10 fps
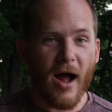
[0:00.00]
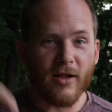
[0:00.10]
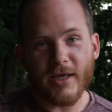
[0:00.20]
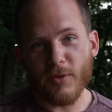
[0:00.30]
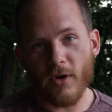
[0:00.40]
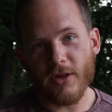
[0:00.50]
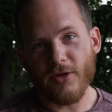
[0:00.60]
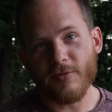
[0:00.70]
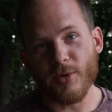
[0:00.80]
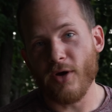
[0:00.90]
I'll link one of
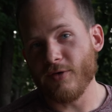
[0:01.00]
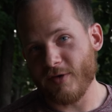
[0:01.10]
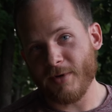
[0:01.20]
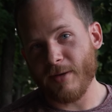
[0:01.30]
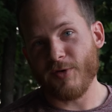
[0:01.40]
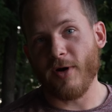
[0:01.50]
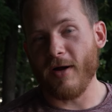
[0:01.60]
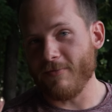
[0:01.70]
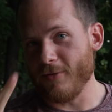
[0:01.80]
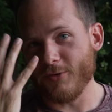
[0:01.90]
those below. Sometimes they're
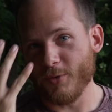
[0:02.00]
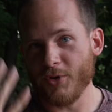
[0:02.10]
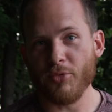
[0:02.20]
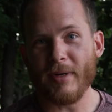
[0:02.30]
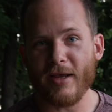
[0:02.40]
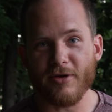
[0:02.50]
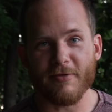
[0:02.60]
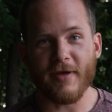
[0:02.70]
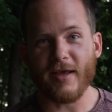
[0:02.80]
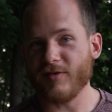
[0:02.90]
helpful to illuminate your
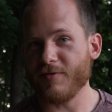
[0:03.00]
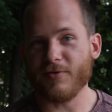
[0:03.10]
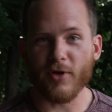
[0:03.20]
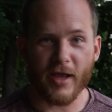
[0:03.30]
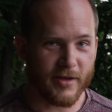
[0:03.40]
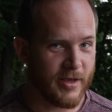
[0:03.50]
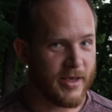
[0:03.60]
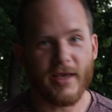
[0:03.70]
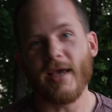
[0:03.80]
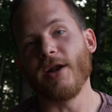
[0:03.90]
face if you're like
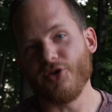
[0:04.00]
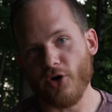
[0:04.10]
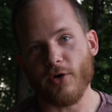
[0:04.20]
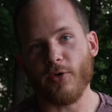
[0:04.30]
in a dark